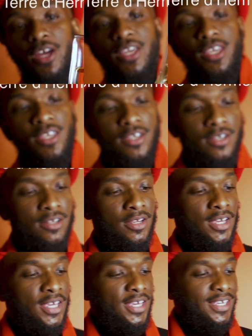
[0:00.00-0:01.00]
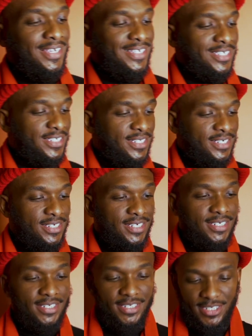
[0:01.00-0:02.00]
right here is the
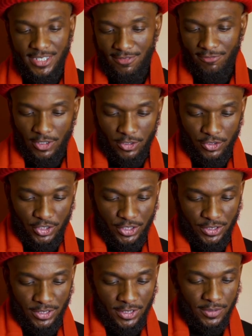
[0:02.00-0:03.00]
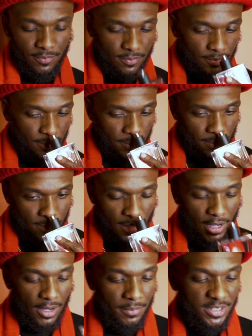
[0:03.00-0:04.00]
EDT version.
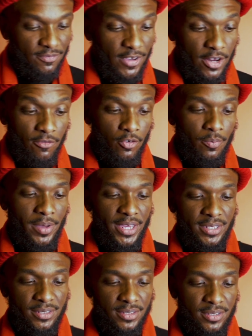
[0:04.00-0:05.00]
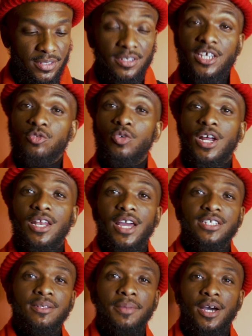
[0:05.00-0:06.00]
Um, it's vetiver base. That's what I
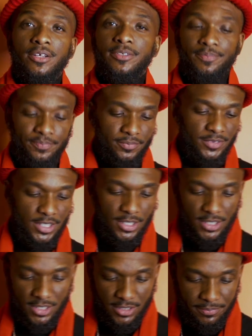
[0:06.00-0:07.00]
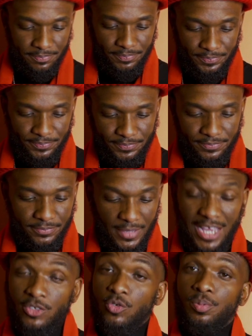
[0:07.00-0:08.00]
liked about it. Um,
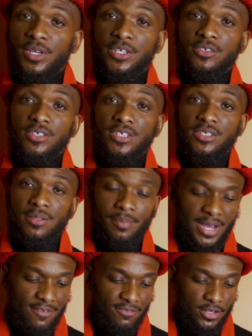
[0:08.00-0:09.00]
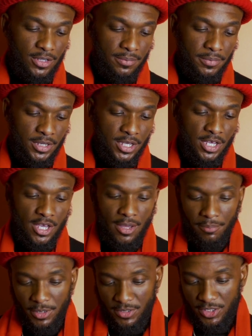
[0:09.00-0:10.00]
I do plan on getting the Parfum,
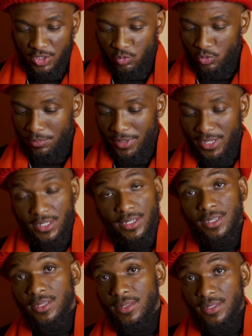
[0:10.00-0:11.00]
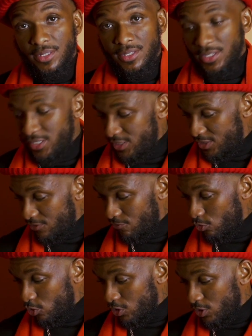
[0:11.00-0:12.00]
but this will make the list
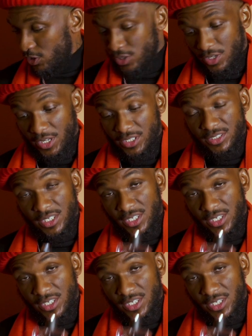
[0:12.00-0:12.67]
for, like I